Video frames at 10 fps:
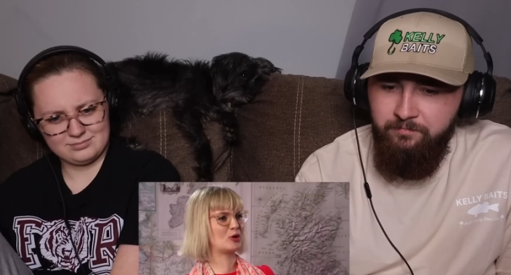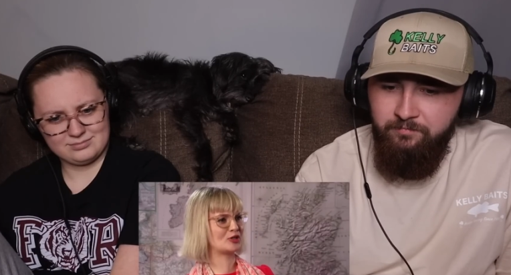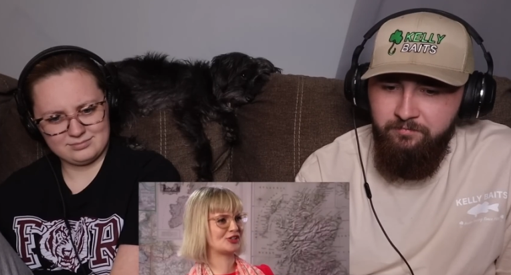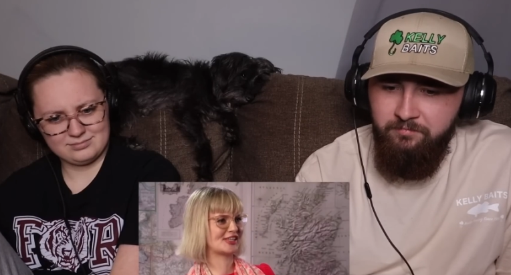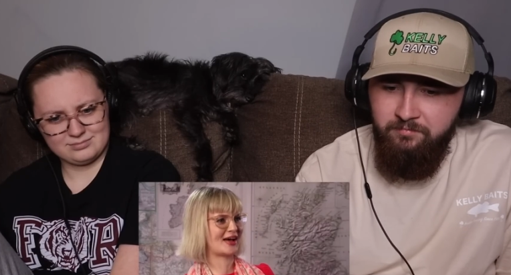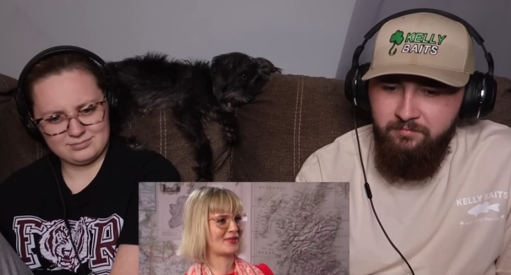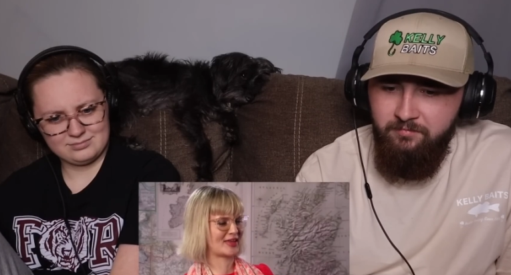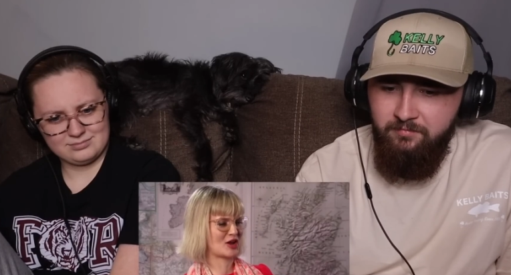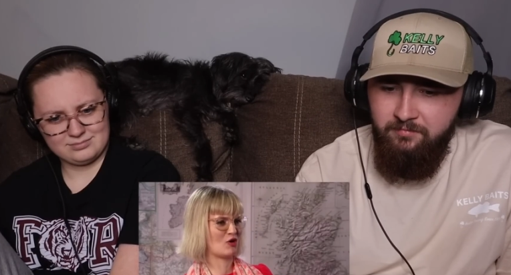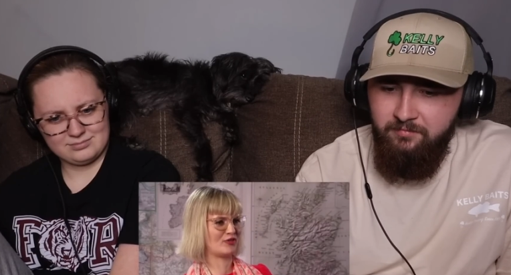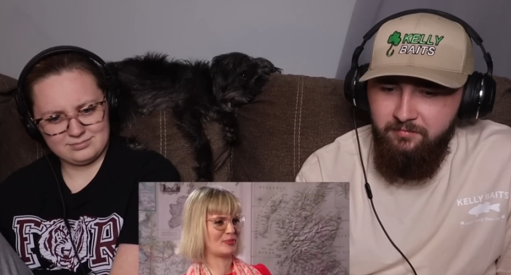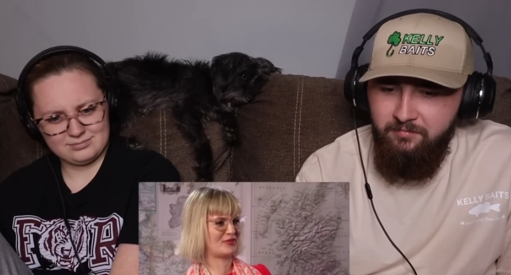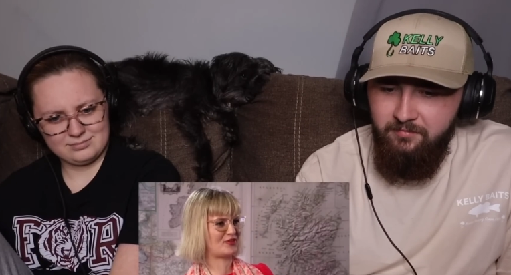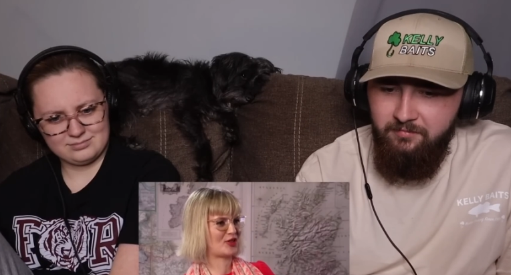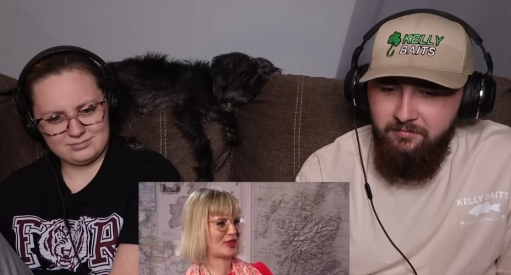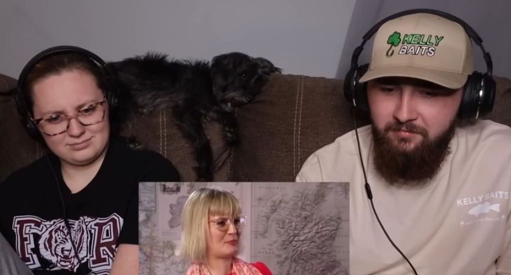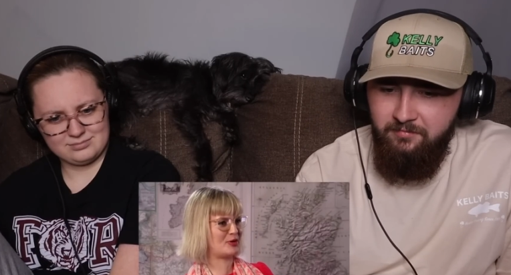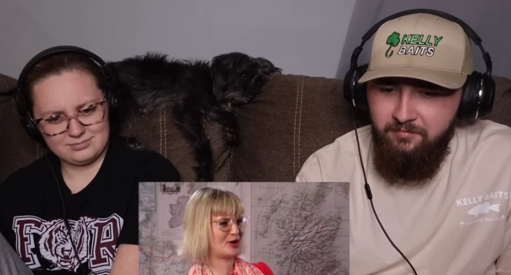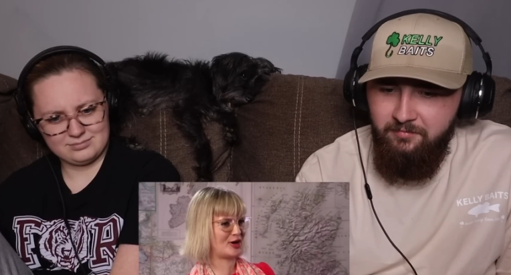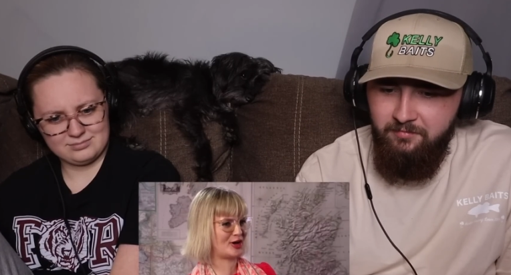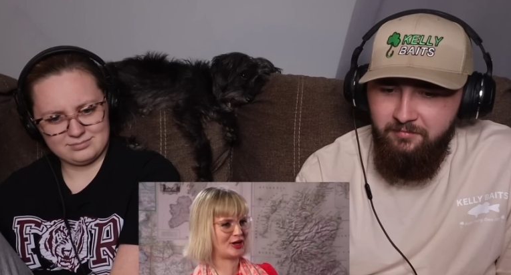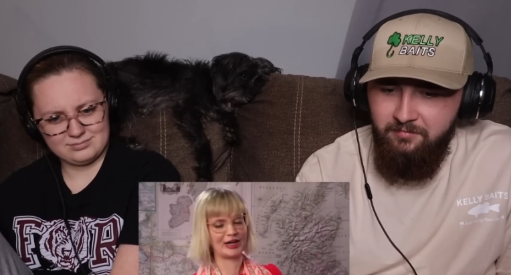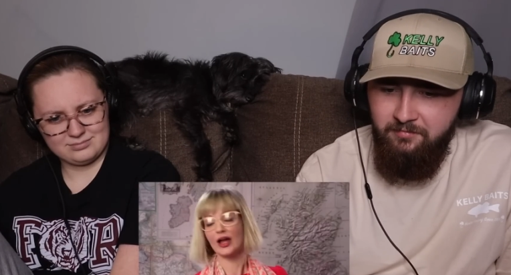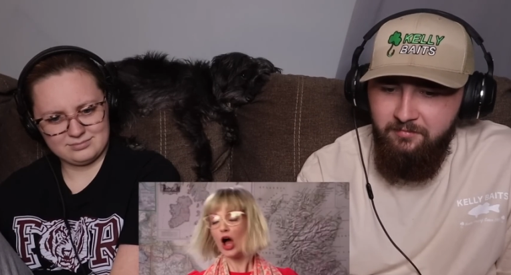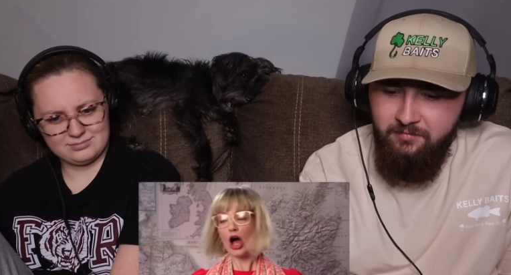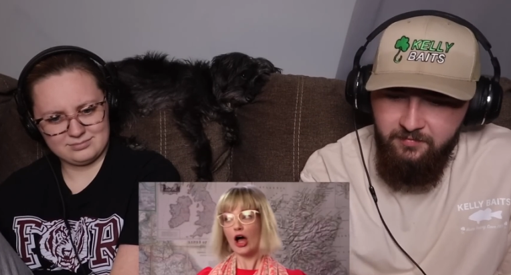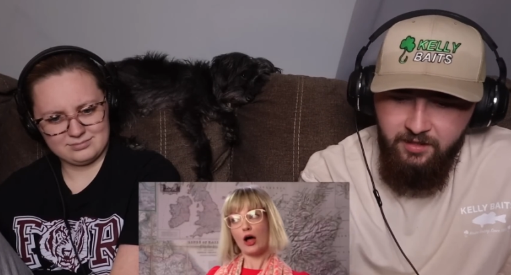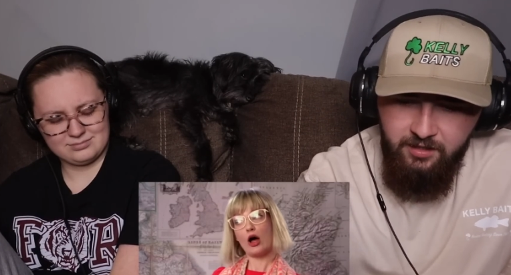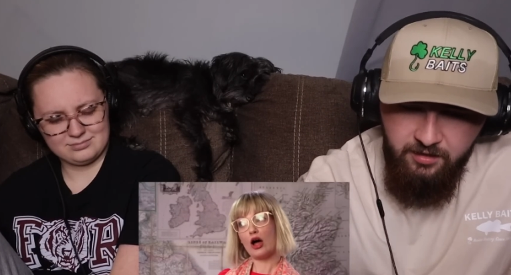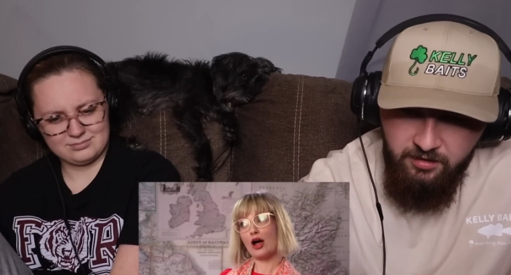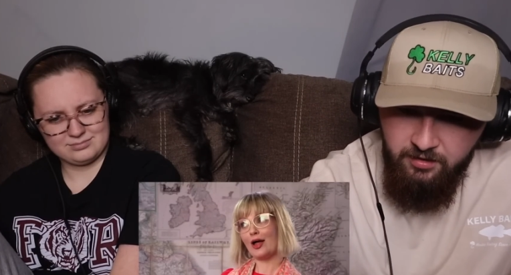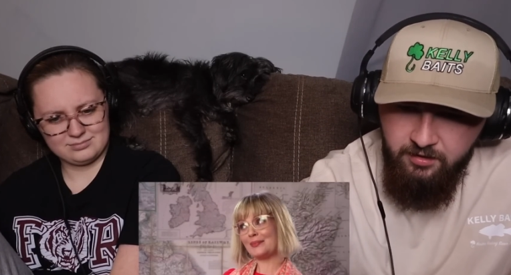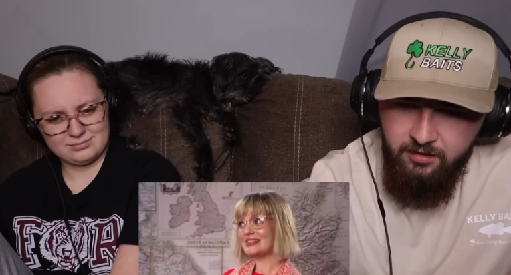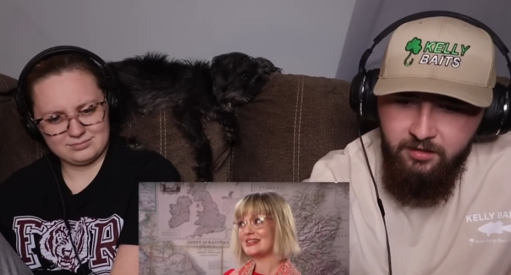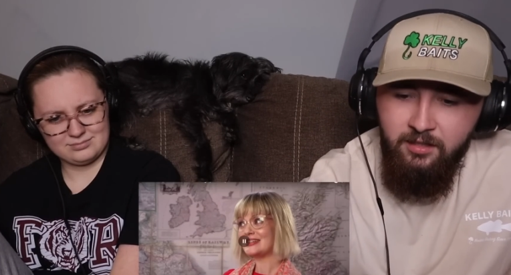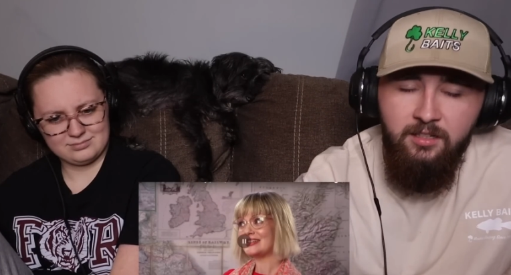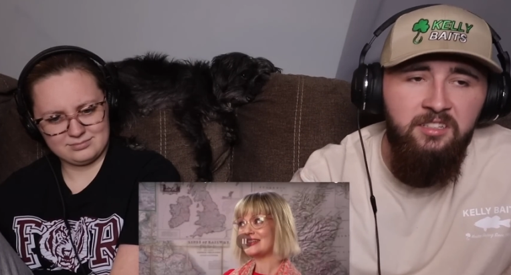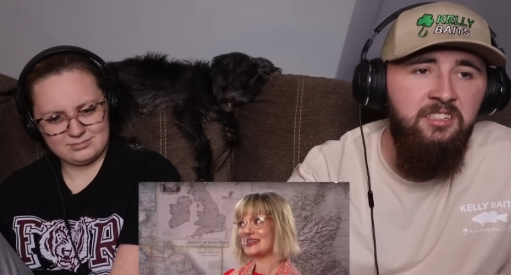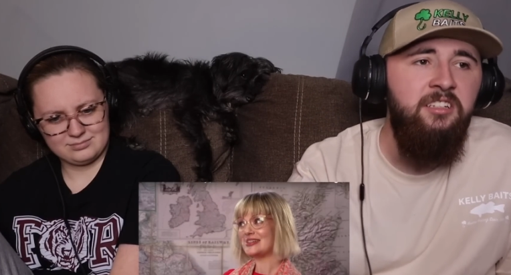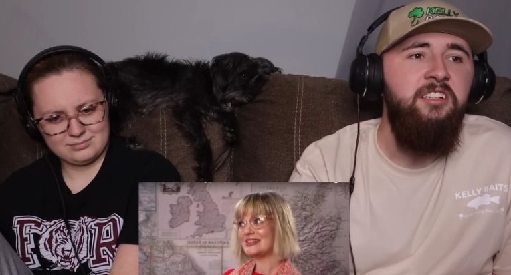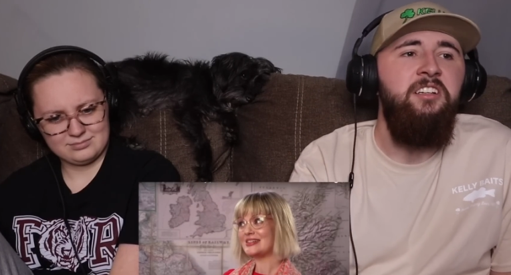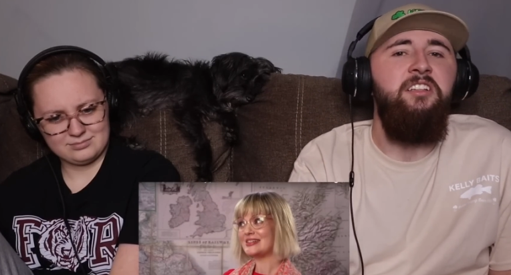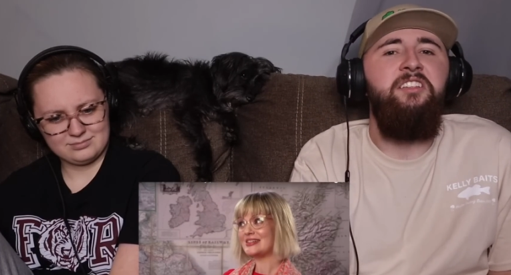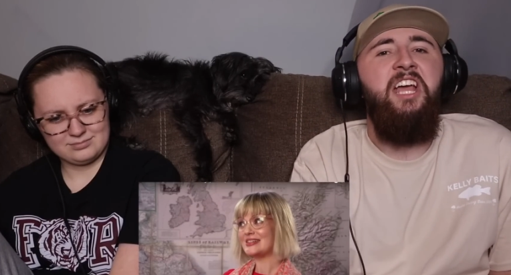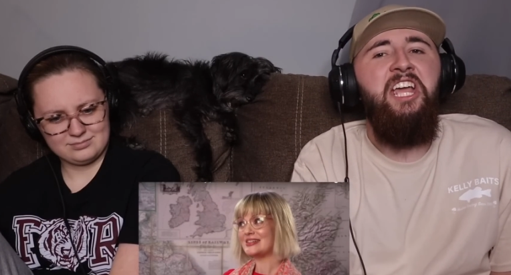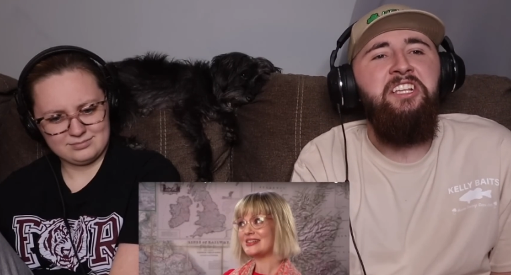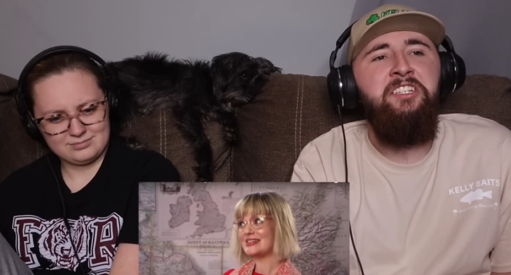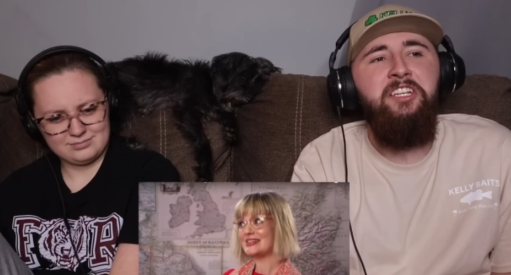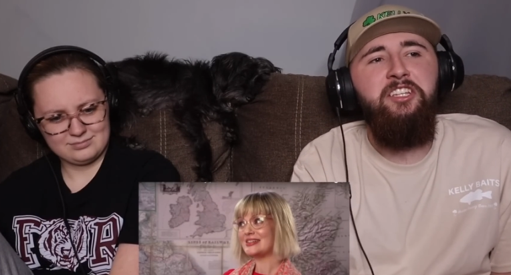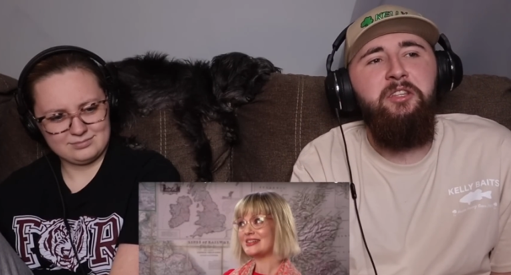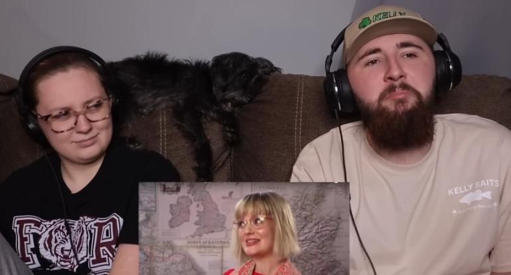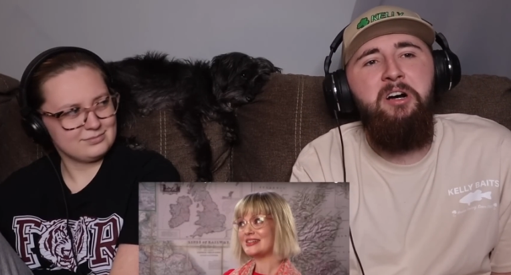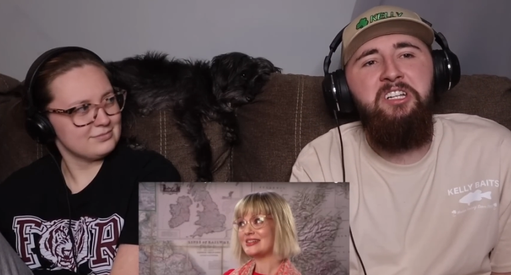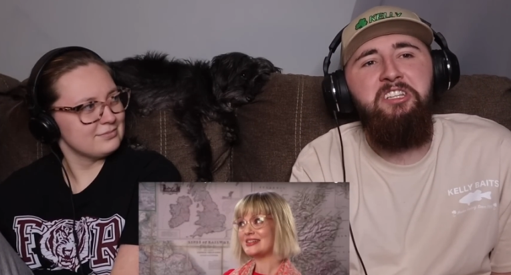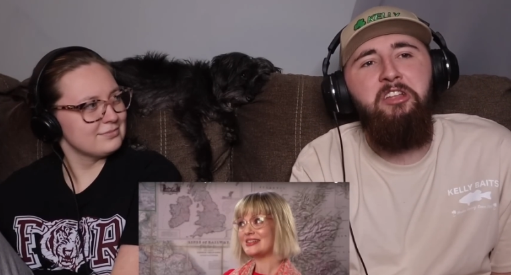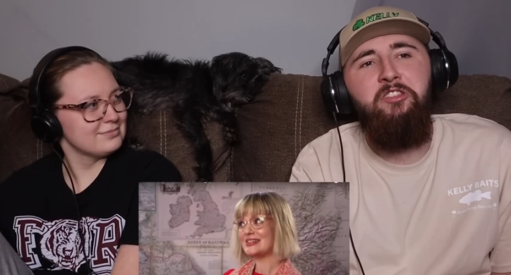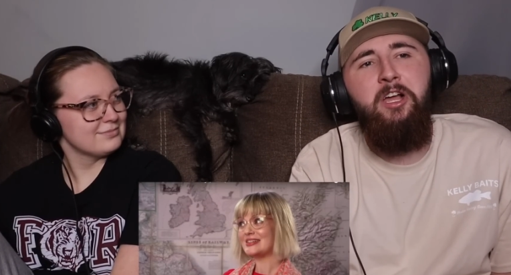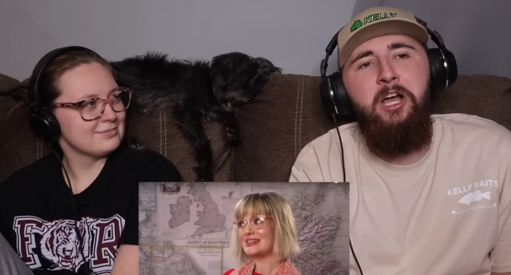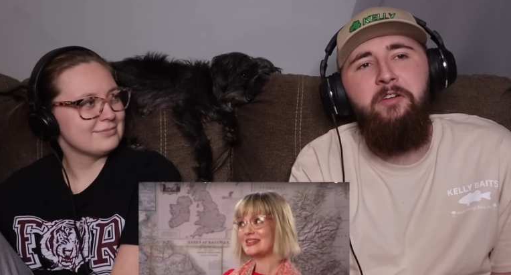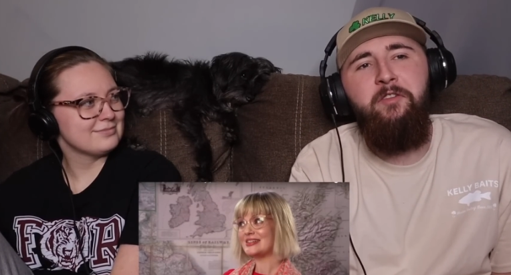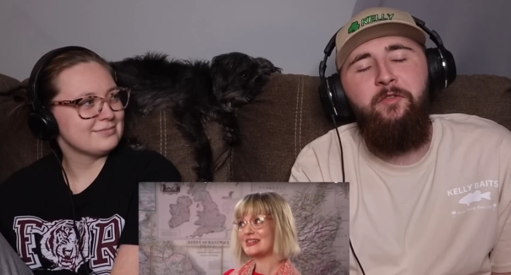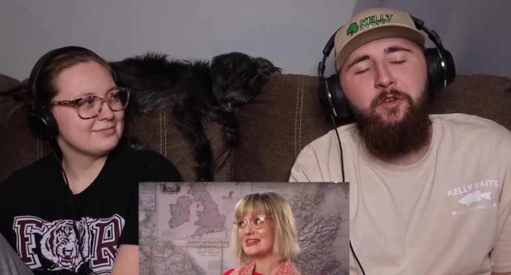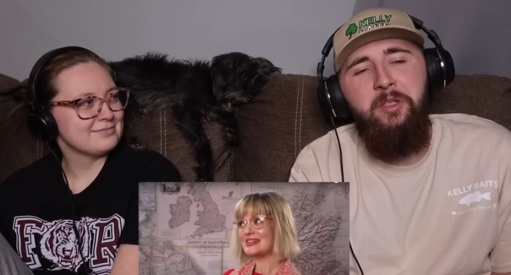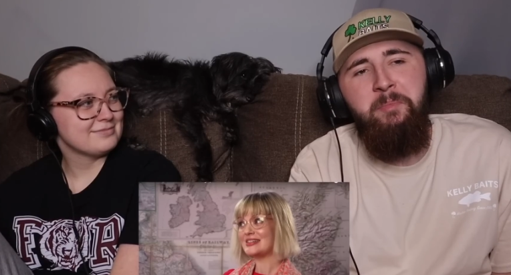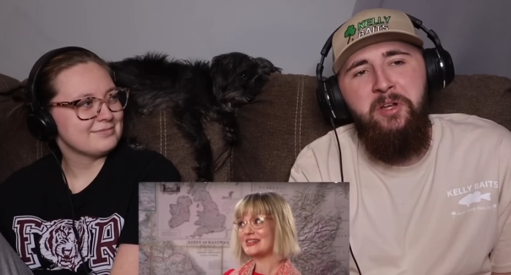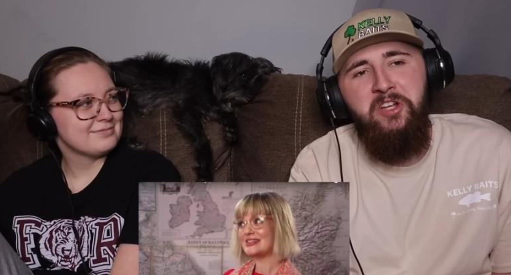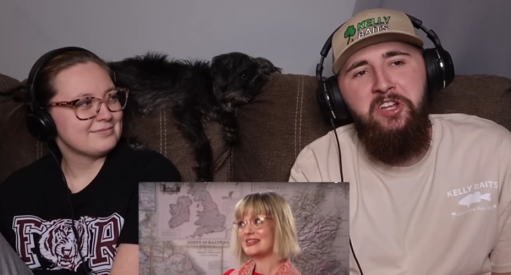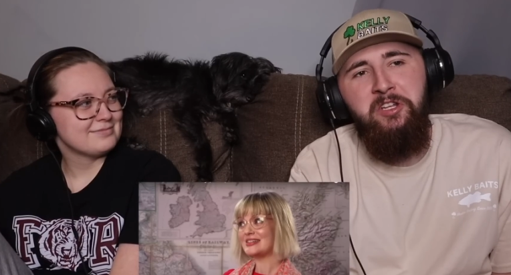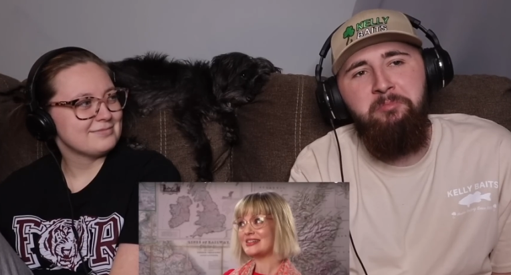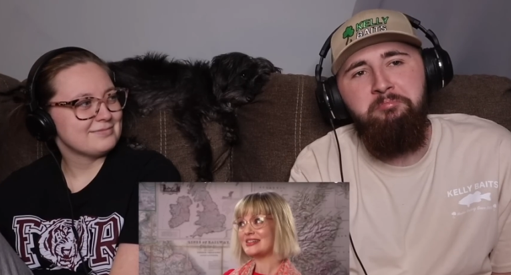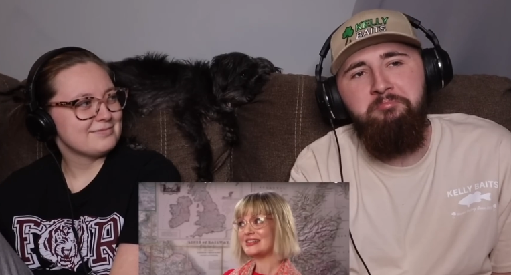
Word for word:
Speaker 1: buns out the oven before they burn. Oh, Miss.
Speaker 2: Daisy, get the buns out the oven before they burn.